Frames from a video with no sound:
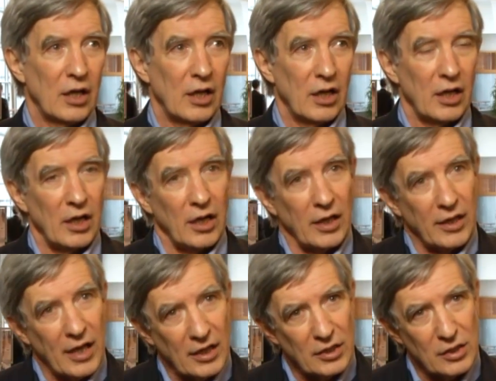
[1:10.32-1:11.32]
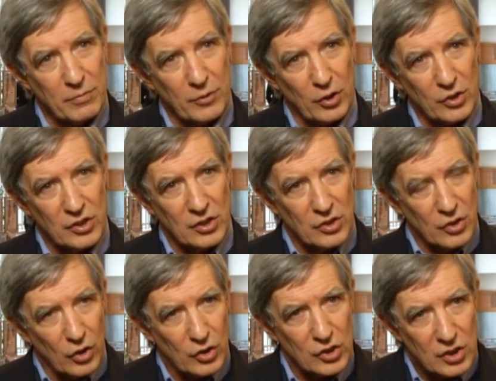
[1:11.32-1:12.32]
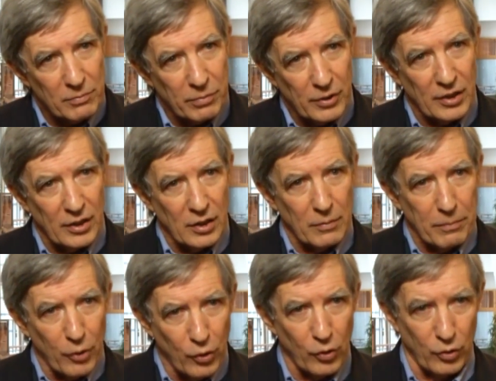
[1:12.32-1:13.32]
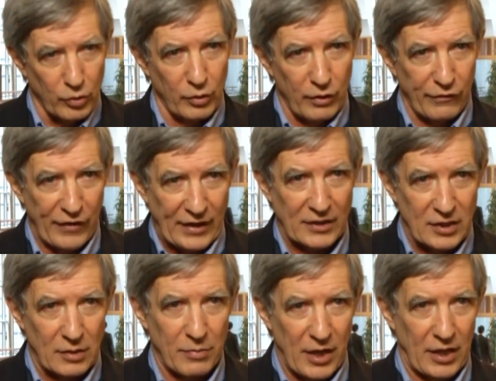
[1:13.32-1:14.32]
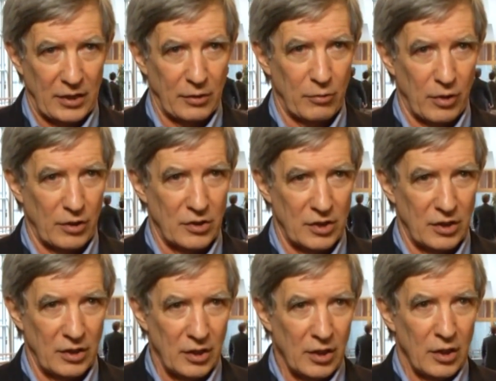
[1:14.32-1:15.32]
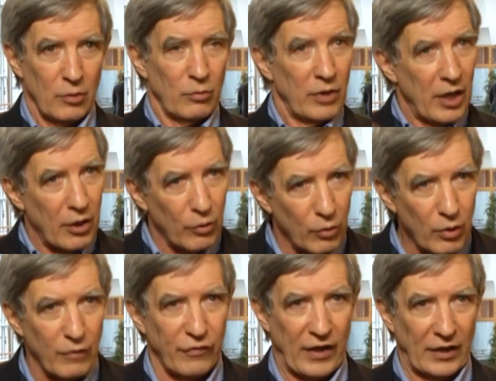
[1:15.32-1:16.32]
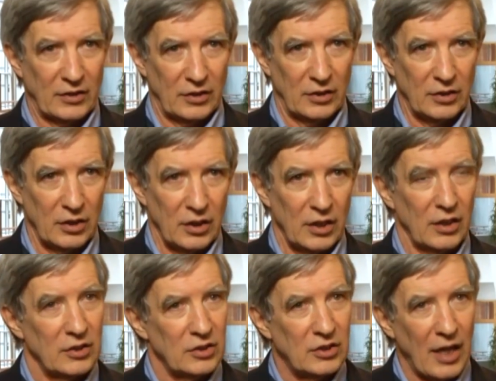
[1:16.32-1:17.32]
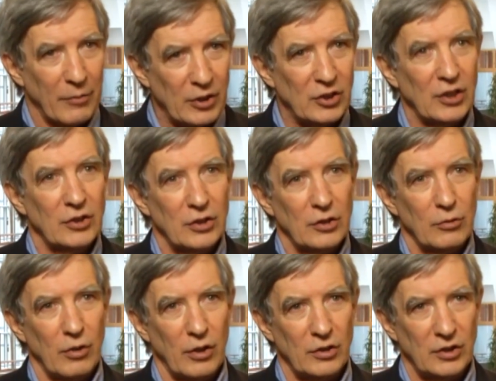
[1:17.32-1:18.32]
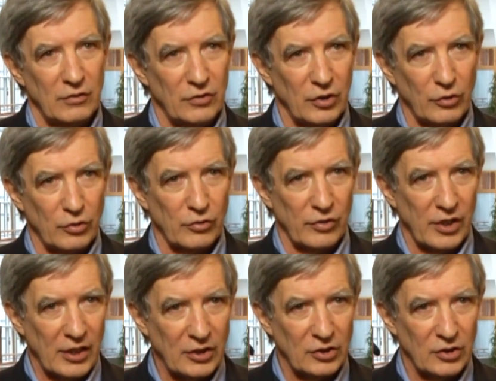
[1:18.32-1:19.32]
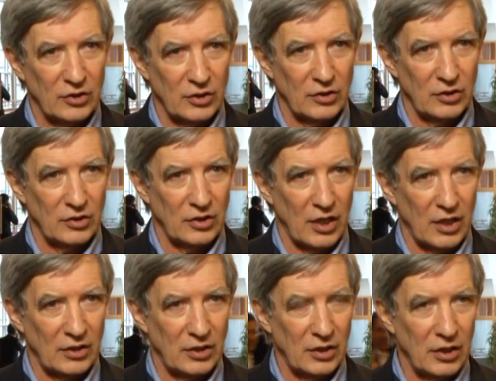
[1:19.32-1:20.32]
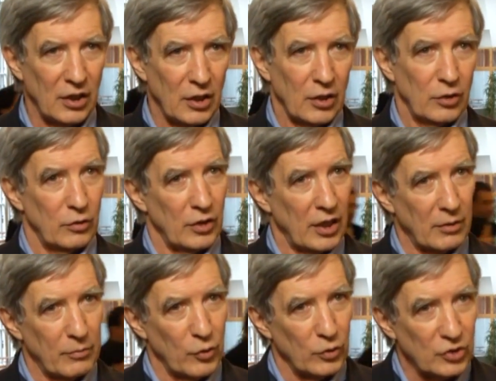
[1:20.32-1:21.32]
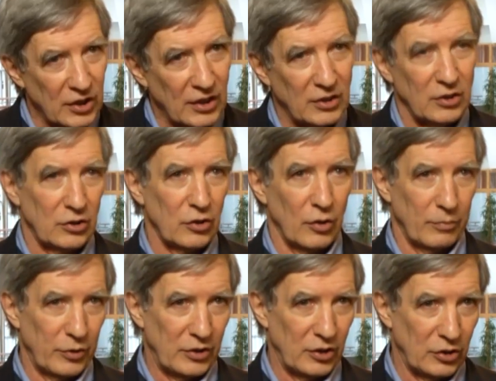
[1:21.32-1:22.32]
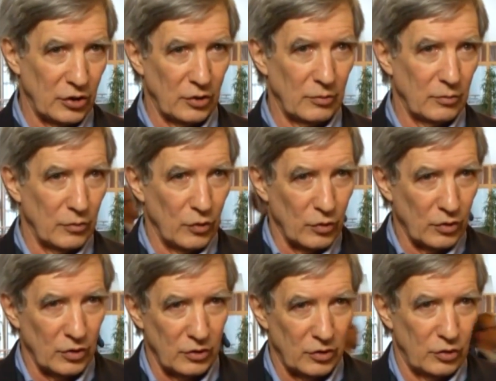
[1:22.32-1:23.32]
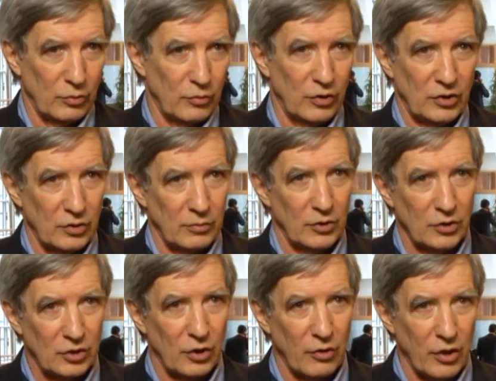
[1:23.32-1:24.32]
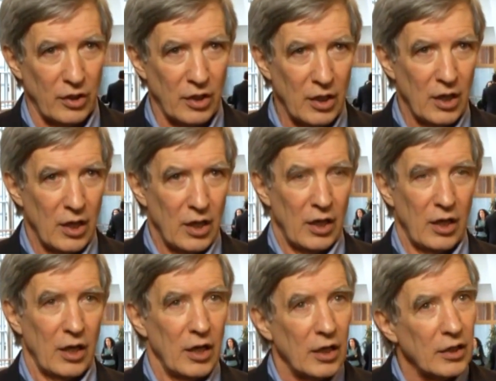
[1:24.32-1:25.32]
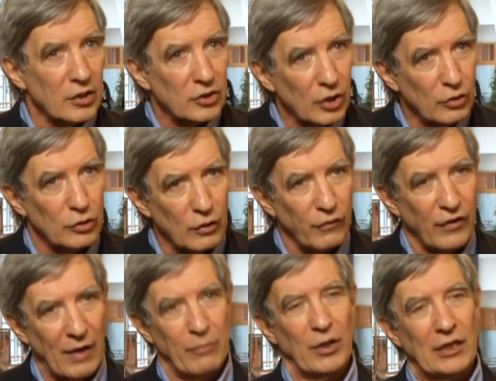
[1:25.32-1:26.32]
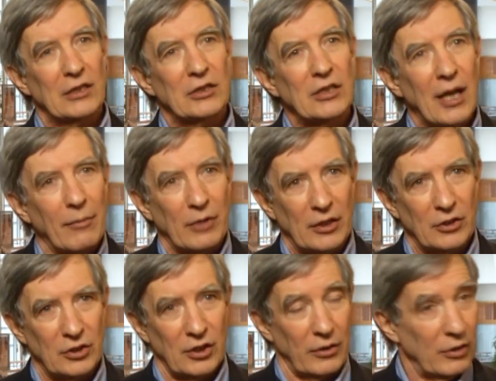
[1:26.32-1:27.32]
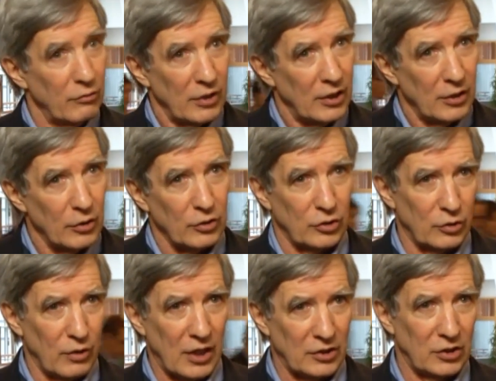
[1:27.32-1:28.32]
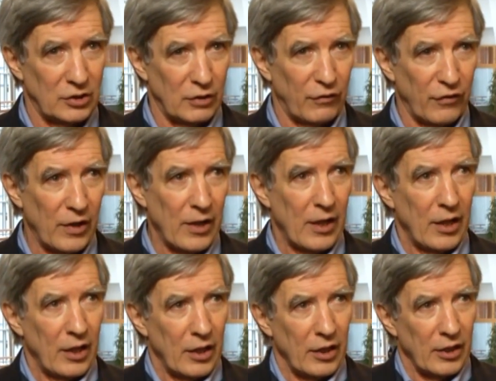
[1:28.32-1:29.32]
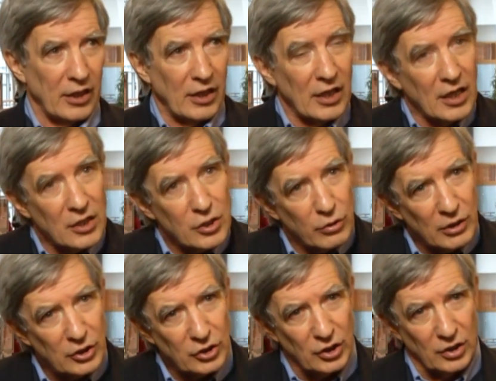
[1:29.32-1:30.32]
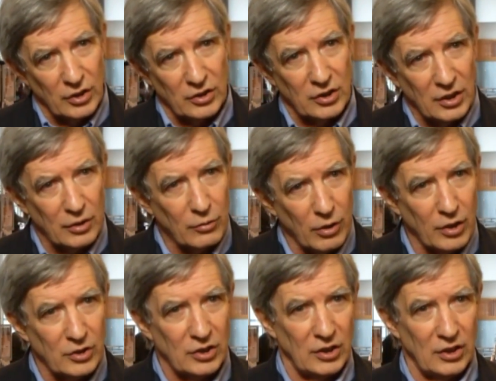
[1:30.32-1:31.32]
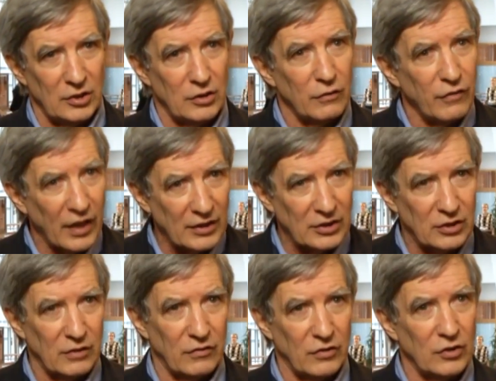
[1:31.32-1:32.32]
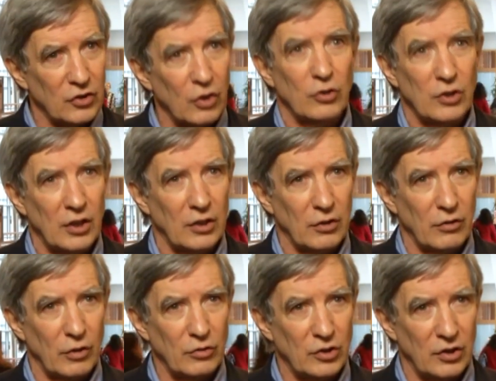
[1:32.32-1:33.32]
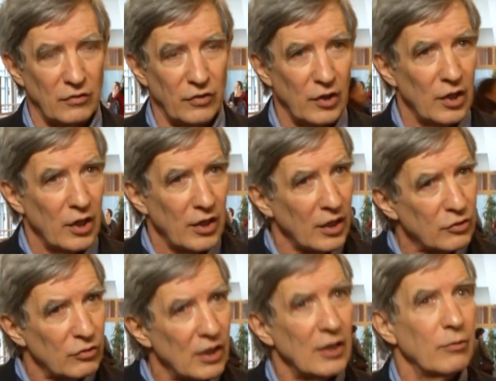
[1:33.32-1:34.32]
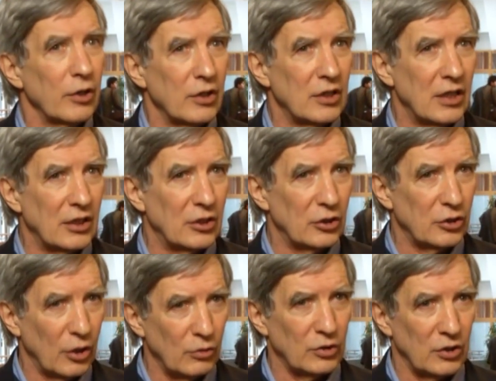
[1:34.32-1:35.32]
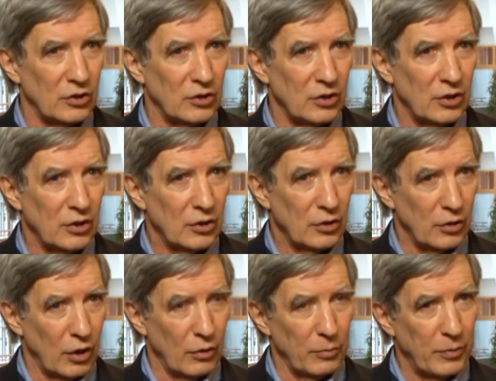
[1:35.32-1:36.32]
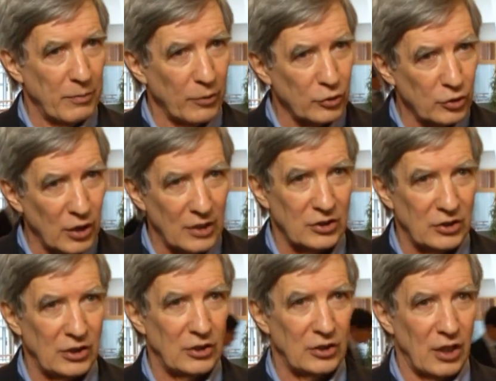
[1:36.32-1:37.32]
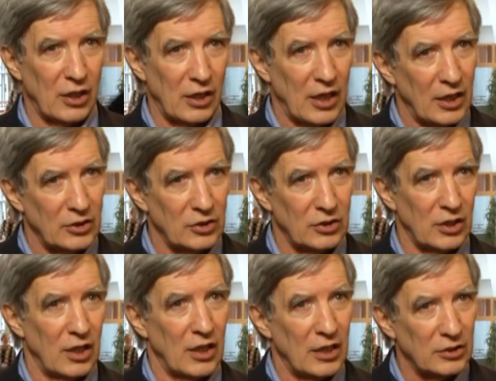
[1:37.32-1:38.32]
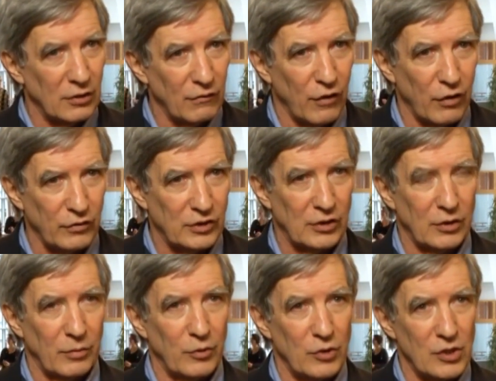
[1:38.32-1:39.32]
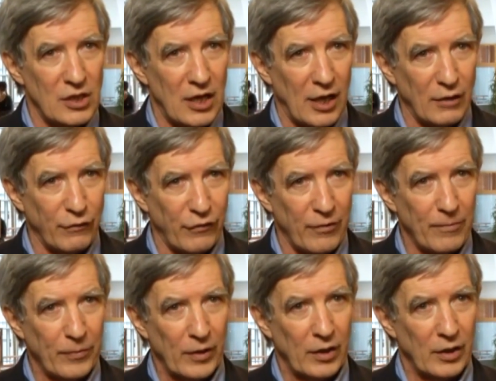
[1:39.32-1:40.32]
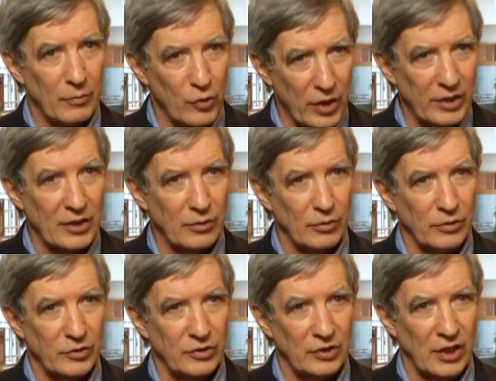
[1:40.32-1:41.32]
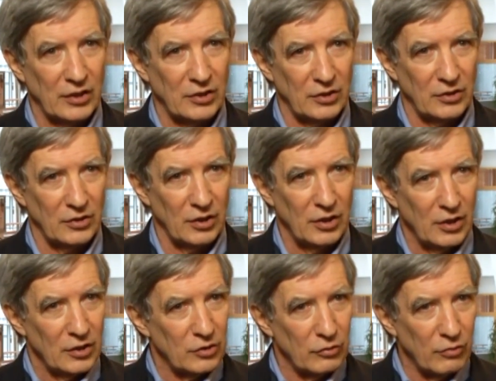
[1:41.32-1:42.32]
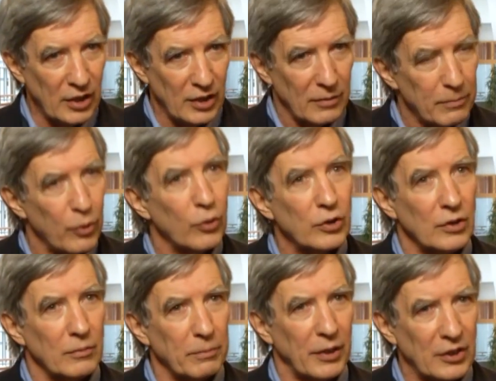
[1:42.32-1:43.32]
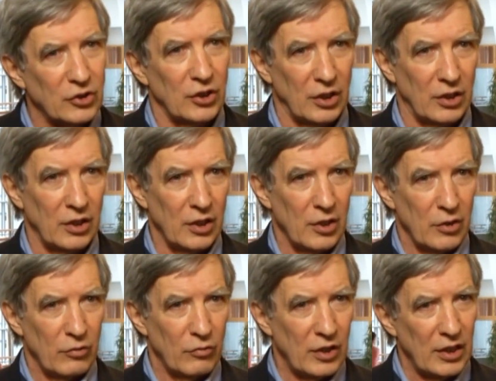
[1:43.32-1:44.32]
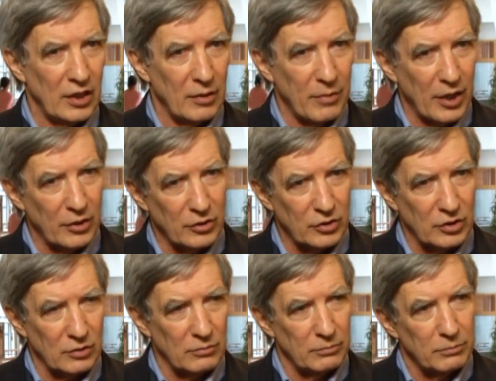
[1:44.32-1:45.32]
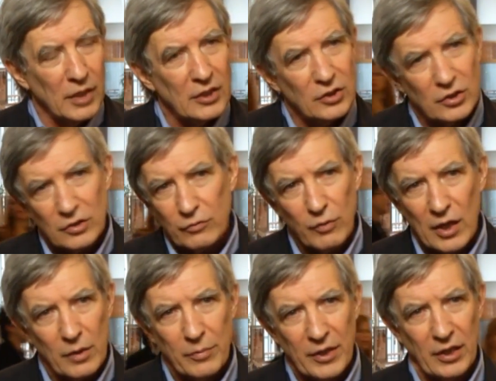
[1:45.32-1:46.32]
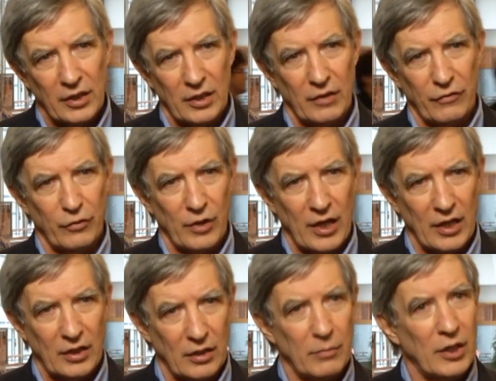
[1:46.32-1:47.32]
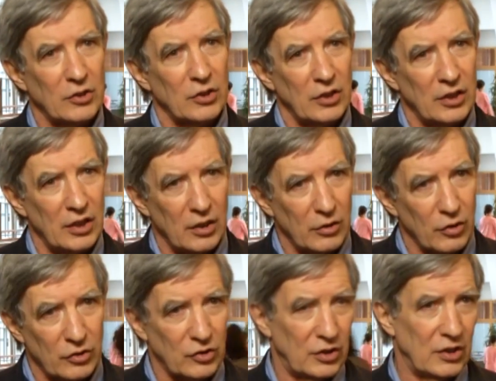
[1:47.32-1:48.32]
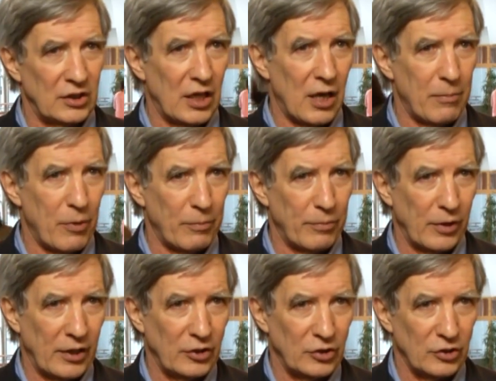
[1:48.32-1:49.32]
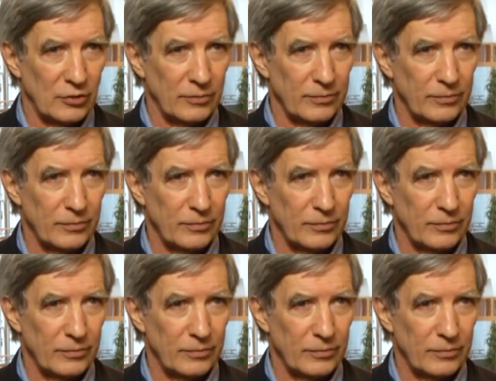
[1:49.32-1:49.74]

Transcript: And that is because it's not simply the poor who are affected by inequality. We are all affected. It's damaging to the quality of social relations in society. You get more status competition, more consumerism and so on. And the social fabric is damaged. I mean, it really looks to us as if the intuition that inequality is divisive and socially corrosive, that's really what the data shows us. You know, people trust each other less, they're less involved in community life in more unequal societies. It's a really important picture, really about measures of well-being, if you like, across the entire population.